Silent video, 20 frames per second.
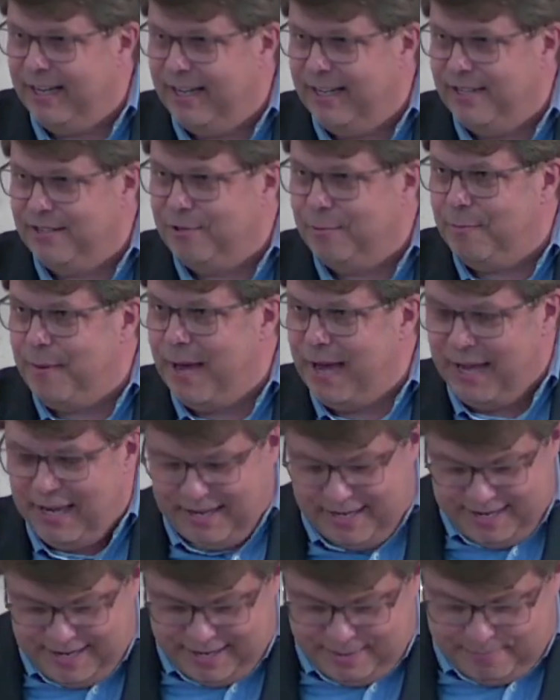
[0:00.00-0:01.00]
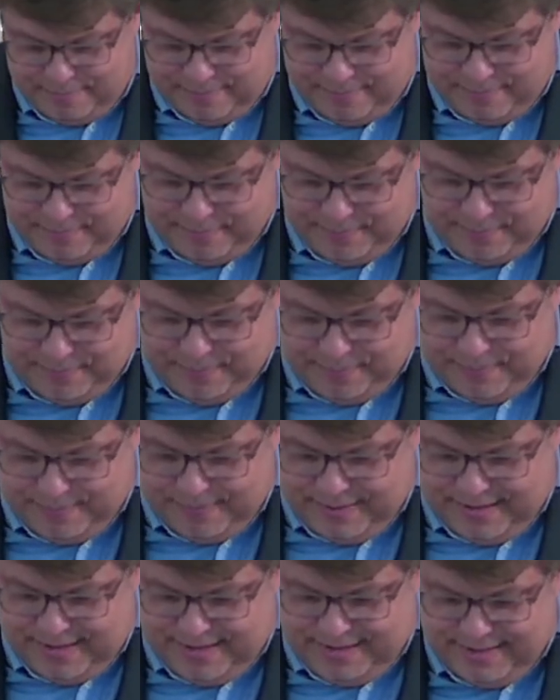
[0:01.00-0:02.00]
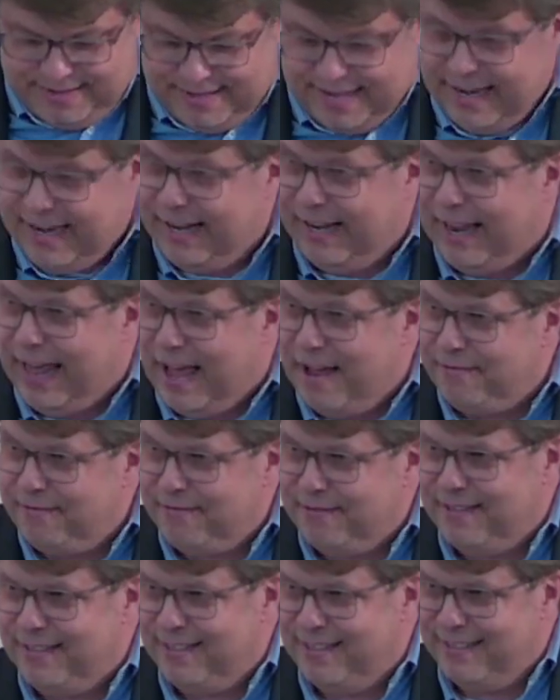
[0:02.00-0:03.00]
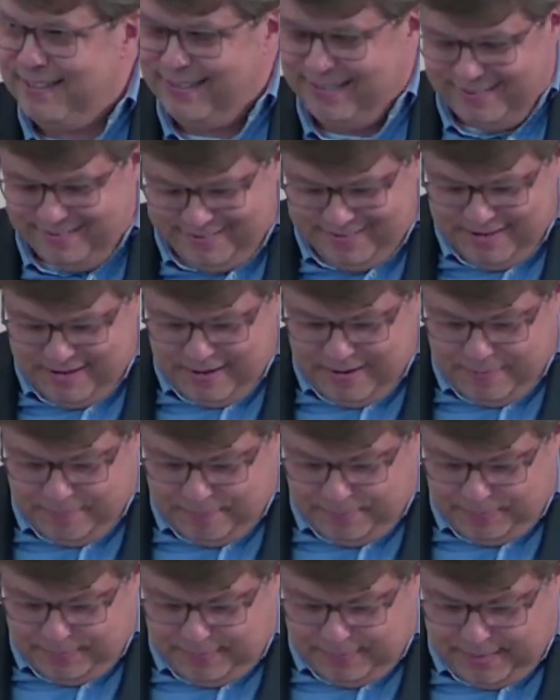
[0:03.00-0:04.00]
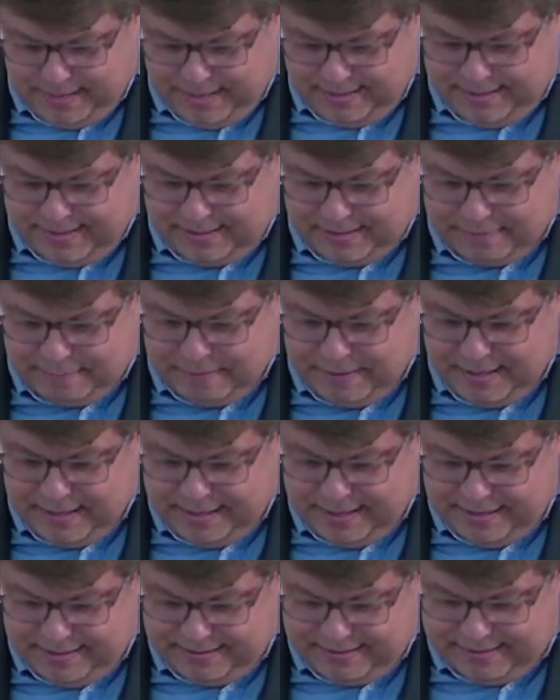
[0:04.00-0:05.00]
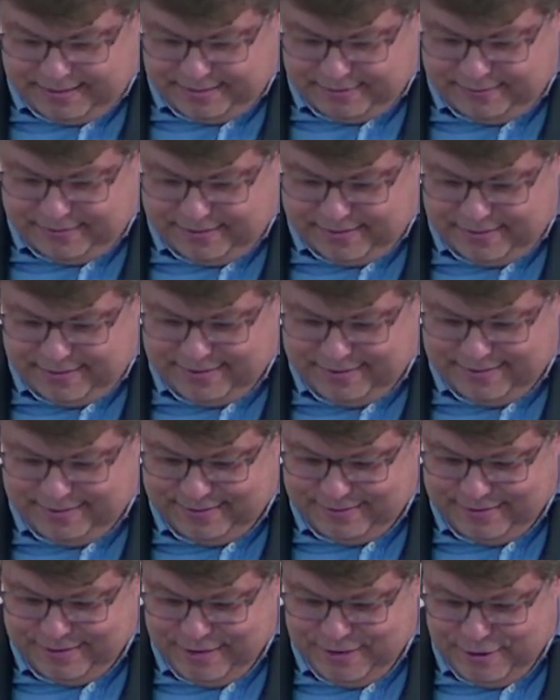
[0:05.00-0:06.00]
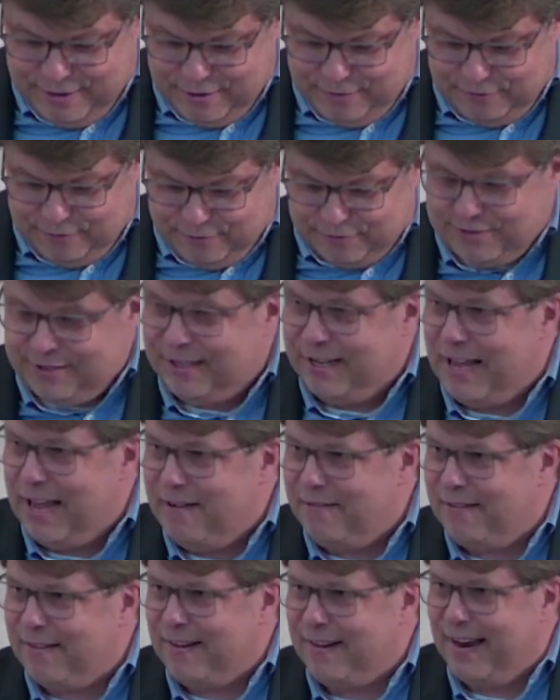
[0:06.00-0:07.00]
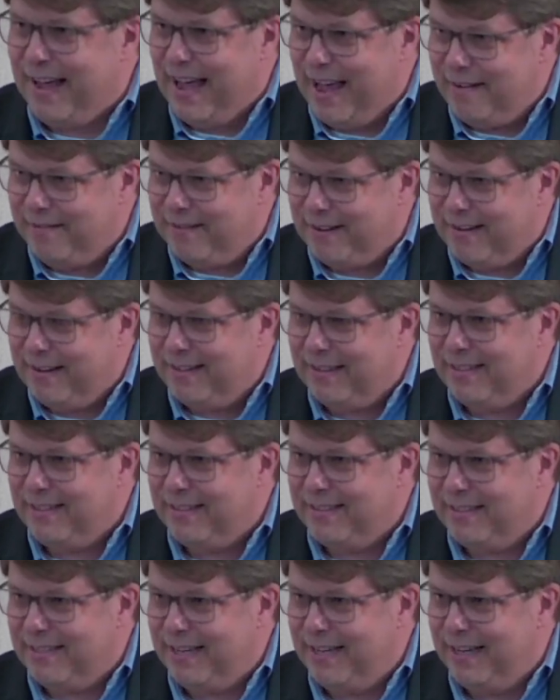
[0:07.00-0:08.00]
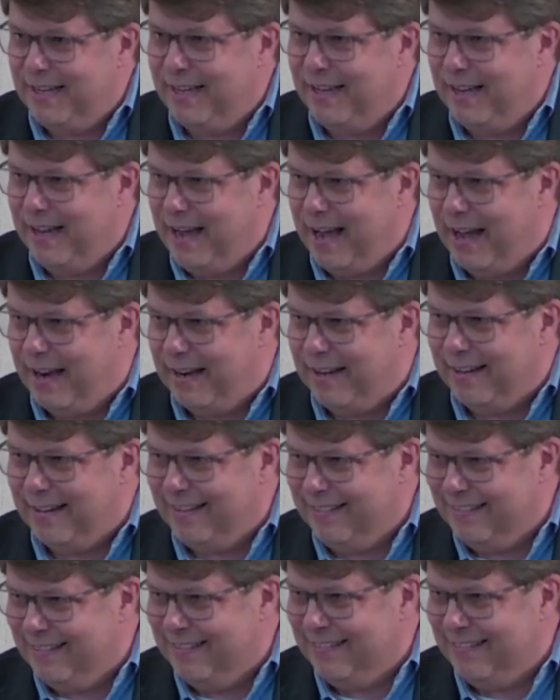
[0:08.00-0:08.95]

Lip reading: in disobeying him. They left, and the speaking servant was never ever seen again.